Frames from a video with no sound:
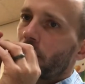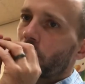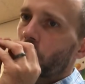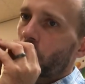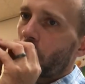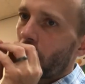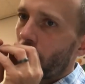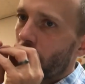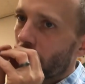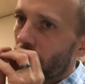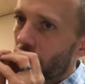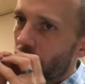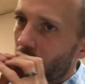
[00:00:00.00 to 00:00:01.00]
charmer
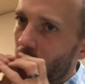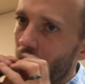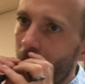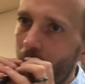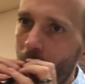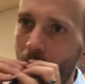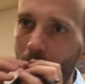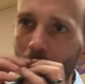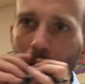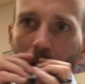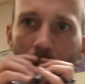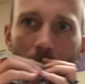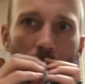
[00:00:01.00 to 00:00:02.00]

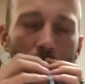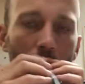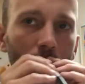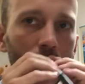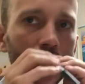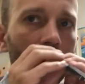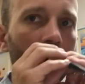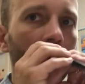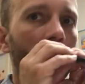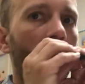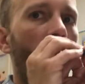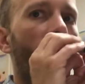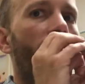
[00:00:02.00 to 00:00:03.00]
slowly moves this
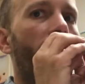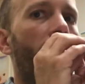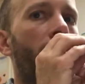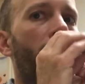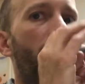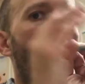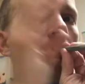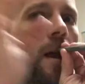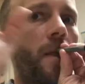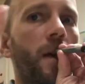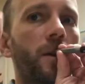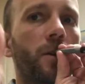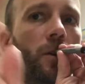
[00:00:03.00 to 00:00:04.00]
over, and
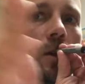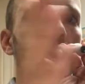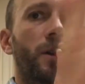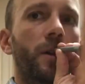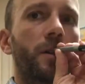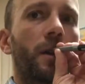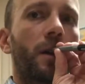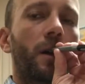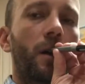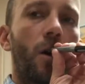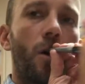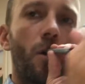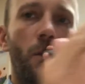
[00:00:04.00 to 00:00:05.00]
then you'll notice that the
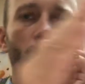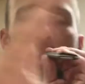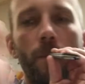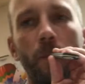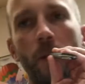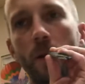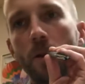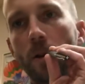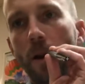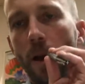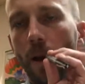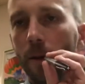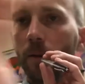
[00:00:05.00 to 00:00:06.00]
cobra in your
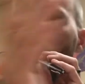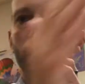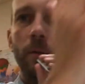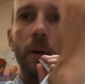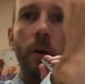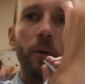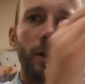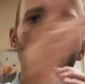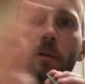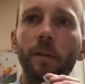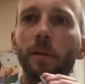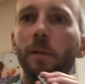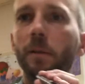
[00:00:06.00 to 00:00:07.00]
head, you notice
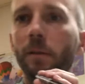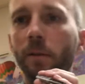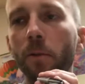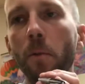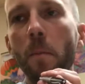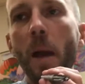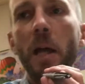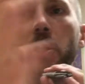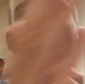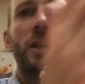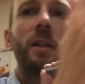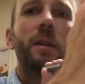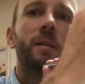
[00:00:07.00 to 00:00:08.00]
because you're
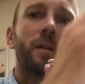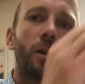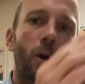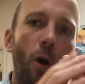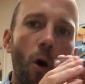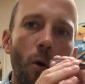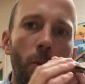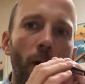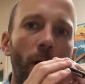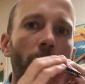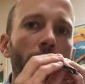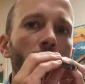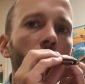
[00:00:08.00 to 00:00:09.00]
imagining this, the
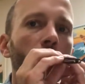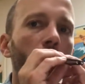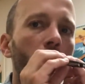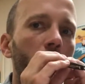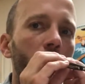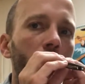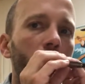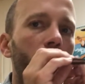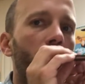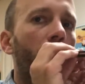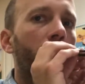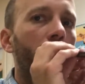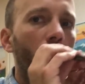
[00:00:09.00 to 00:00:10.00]
cobra would
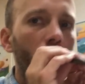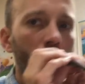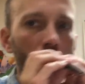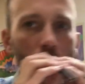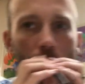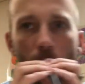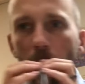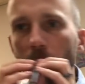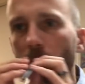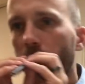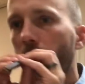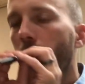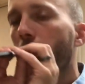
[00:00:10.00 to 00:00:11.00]
then go to the new
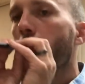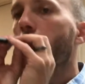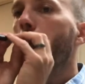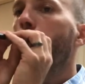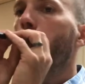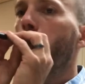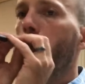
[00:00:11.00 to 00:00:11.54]
position. You